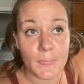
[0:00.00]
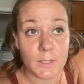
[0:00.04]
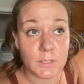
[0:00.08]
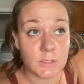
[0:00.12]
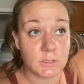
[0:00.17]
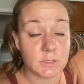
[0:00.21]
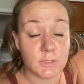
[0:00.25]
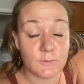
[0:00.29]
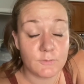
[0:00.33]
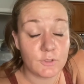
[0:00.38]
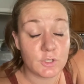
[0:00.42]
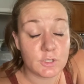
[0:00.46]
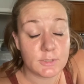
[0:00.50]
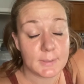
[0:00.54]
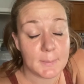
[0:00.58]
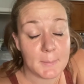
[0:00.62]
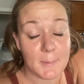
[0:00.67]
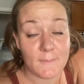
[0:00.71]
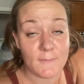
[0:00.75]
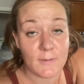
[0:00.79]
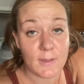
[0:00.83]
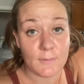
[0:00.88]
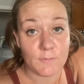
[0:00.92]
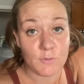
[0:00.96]
It's the first time
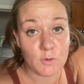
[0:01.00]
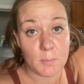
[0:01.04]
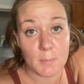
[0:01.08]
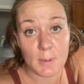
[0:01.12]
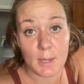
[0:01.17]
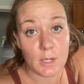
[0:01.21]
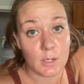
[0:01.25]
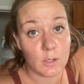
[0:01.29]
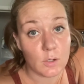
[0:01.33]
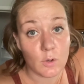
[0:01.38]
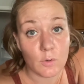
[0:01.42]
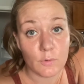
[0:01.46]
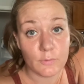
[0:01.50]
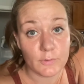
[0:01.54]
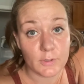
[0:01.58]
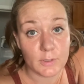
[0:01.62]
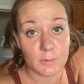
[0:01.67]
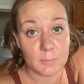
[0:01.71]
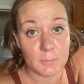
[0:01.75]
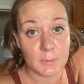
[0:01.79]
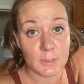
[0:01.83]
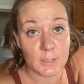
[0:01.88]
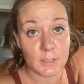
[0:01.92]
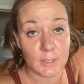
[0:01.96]
I've ever made a GoFundMe